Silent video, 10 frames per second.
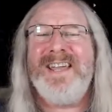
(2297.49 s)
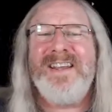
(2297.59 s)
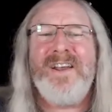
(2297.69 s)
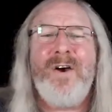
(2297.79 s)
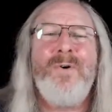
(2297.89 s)

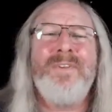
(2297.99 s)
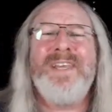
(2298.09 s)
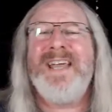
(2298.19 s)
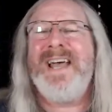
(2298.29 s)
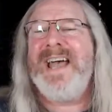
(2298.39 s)
And hold
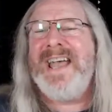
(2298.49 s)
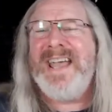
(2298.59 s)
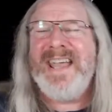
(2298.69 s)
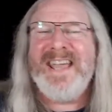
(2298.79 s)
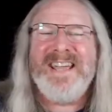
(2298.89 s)
the
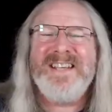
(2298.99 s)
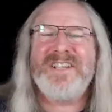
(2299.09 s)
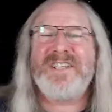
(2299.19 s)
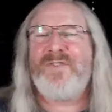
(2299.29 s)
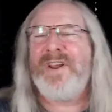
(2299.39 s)
A
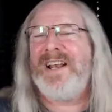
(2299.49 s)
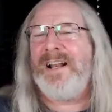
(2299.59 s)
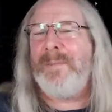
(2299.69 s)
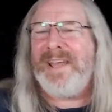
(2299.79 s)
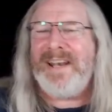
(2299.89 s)
just for a
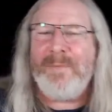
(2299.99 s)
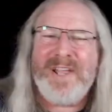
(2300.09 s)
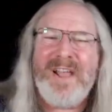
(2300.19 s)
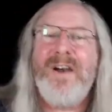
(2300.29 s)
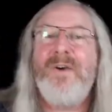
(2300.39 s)
little bit, and we
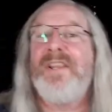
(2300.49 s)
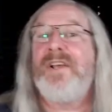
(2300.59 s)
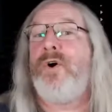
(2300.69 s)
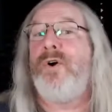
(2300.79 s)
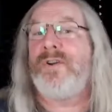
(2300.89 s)
go in
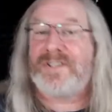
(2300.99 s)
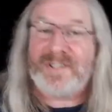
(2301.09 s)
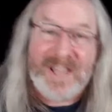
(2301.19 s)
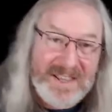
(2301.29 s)
the chorus.